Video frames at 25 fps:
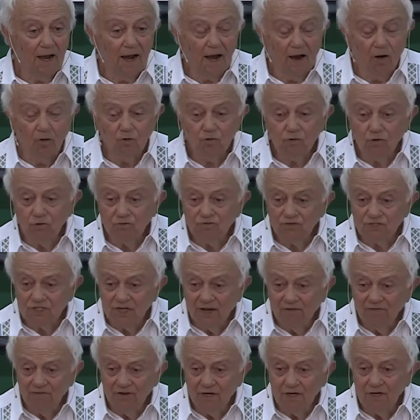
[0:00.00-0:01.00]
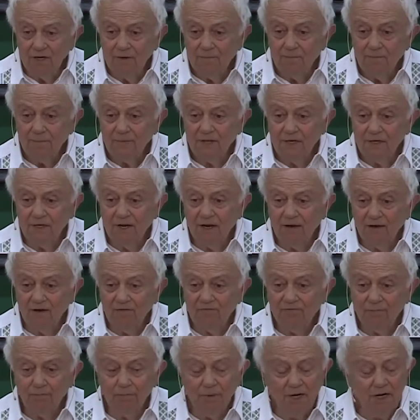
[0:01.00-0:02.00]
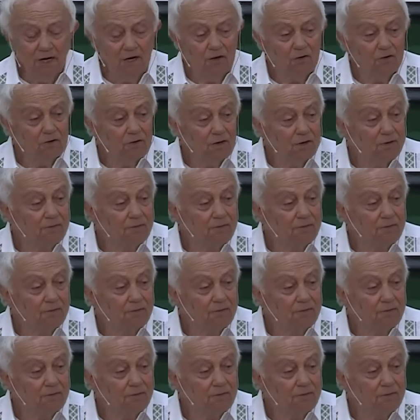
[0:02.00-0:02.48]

out of seven and a half billion?